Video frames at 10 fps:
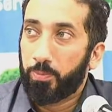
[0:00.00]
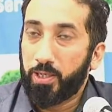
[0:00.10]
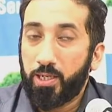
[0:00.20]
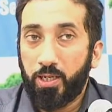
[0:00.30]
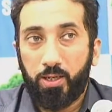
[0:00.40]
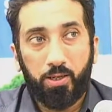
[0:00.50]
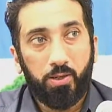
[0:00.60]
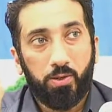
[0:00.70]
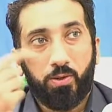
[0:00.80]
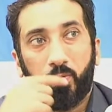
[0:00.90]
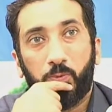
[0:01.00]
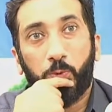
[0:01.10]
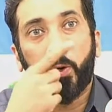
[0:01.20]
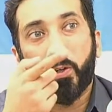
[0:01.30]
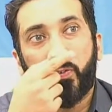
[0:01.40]
But he
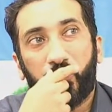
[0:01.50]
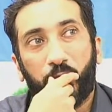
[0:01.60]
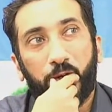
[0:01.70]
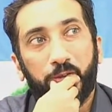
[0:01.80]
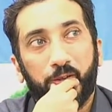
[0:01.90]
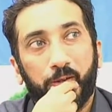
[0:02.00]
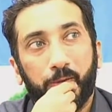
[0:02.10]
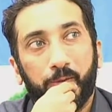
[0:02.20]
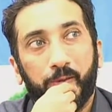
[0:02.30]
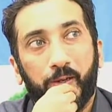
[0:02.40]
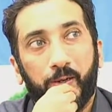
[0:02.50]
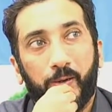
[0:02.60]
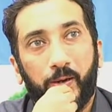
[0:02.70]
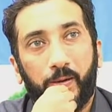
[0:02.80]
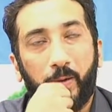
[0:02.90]
worked for
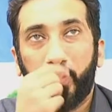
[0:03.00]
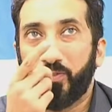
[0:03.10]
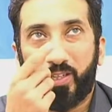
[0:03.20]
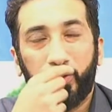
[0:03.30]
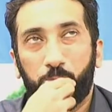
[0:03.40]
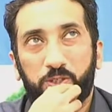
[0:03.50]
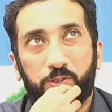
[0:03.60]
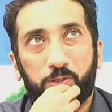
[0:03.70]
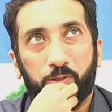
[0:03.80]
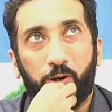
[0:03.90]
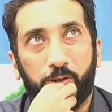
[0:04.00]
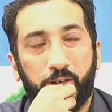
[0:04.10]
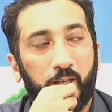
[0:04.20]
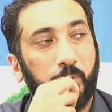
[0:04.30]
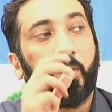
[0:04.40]
I won't even tell you which
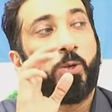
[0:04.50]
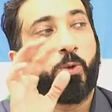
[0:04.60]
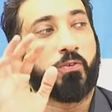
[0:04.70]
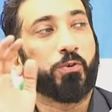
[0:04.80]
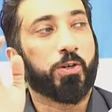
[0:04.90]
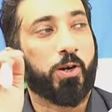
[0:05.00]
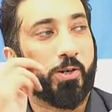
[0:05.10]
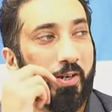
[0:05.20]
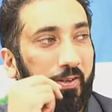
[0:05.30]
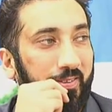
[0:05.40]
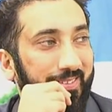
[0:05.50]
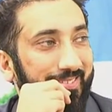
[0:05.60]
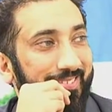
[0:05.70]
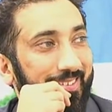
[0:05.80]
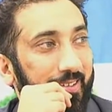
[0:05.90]
cartel, but he worked for a cartel.
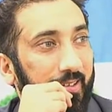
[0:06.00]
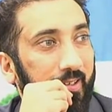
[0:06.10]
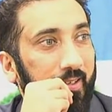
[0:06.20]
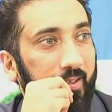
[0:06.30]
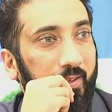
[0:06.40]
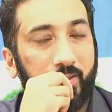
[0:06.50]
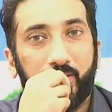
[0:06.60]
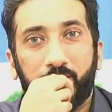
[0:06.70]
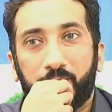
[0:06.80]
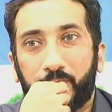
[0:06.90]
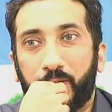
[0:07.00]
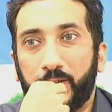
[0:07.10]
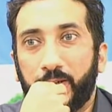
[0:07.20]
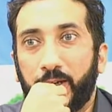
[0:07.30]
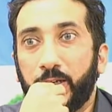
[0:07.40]

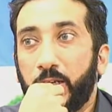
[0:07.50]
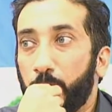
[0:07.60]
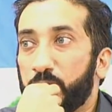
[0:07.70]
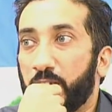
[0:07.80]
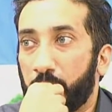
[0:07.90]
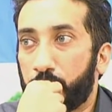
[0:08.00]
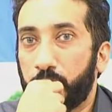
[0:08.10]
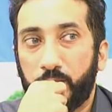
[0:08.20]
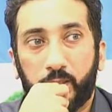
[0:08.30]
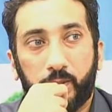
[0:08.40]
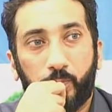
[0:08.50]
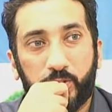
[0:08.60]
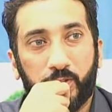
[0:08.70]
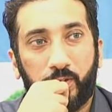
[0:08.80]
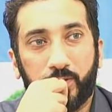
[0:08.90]
Right, and he was actually,
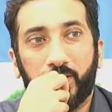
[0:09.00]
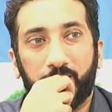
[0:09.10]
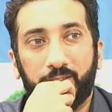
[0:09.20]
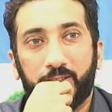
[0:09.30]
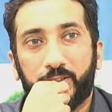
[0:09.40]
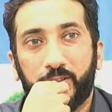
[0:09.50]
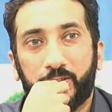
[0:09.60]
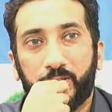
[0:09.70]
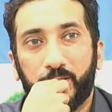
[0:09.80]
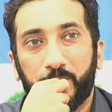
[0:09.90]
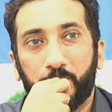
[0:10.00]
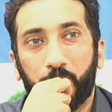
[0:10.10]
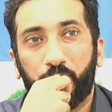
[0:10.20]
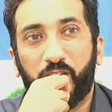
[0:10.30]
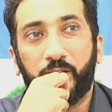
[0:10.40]
what's a cartel? Yeah, it's a
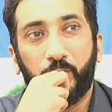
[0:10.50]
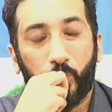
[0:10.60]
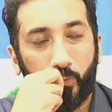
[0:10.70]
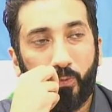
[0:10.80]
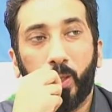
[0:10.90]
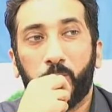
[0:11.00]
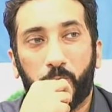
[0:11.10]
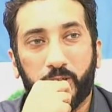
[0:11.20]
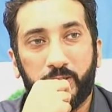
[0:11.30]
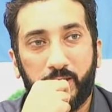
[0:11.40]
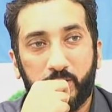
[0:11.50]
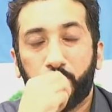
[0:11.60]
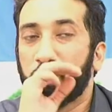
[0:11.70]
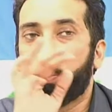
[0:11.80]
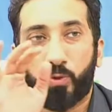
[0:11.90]
very well
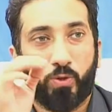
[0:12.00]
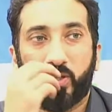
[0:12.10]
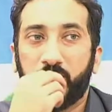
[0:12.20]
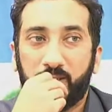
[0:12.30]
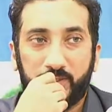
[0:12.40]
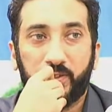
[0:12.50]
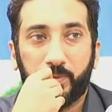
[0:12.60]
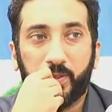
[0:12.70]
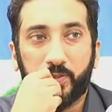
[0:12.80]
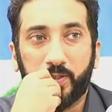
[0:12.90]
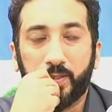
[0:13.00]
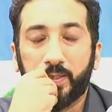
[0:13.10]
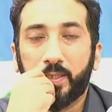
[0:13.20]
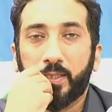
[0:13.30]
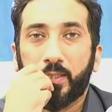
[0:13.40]
organized, much more organized than the masjid